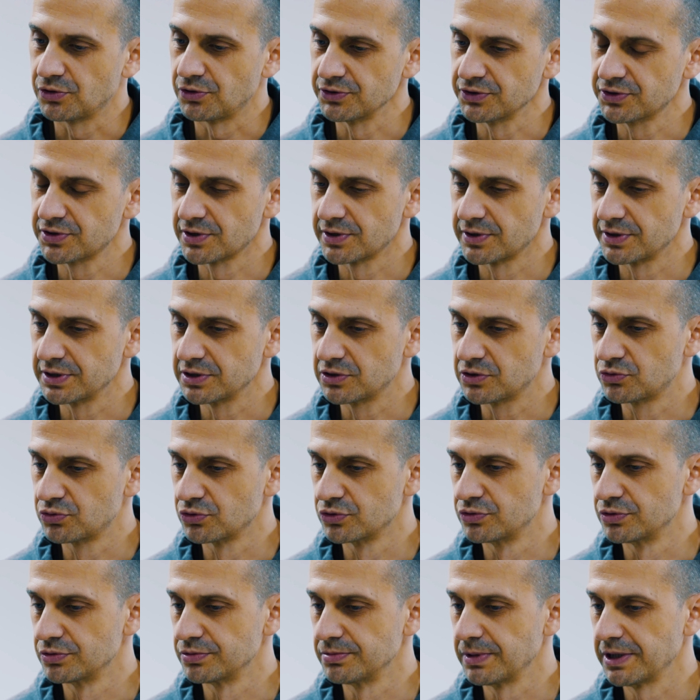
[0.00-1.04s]
Contrary to
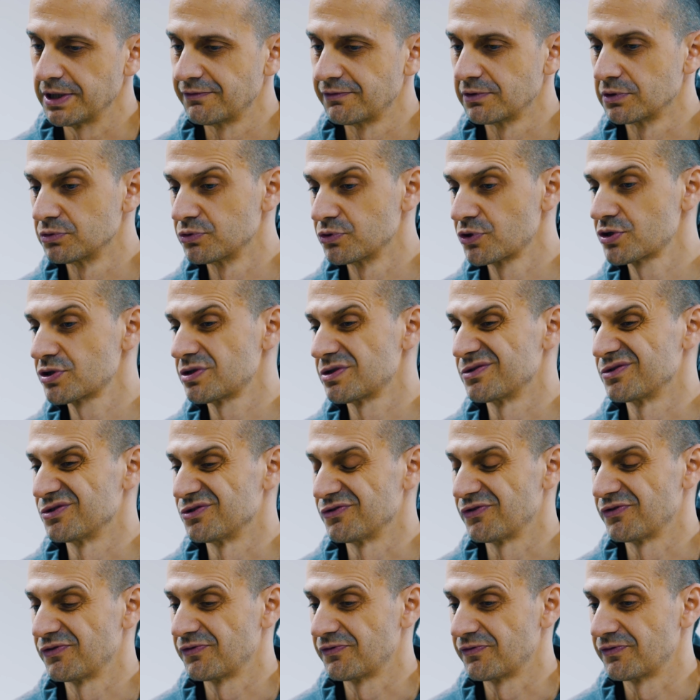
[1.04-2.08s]
the evolution
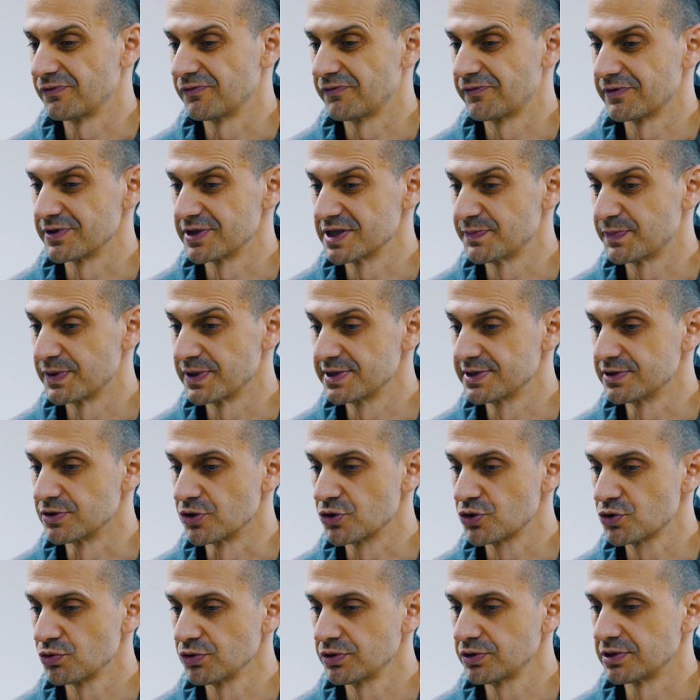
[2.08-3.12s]
of first-person
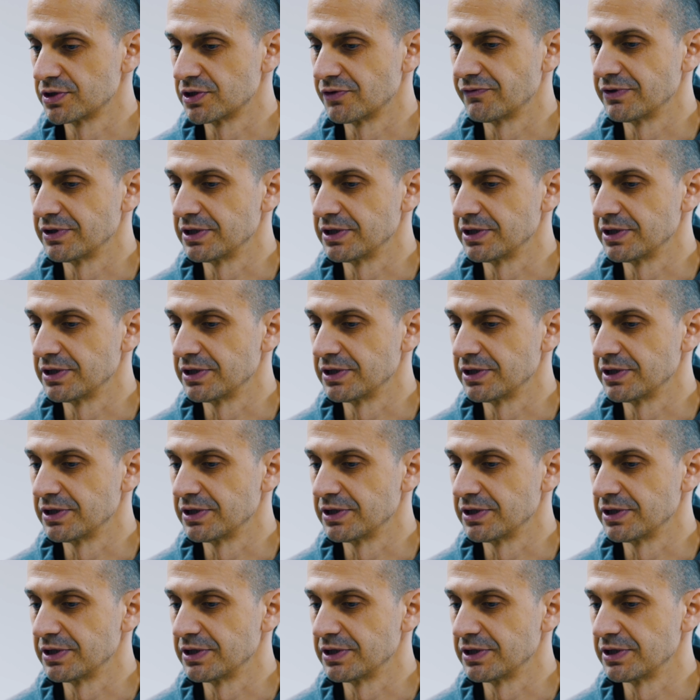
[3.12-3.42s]
shooter,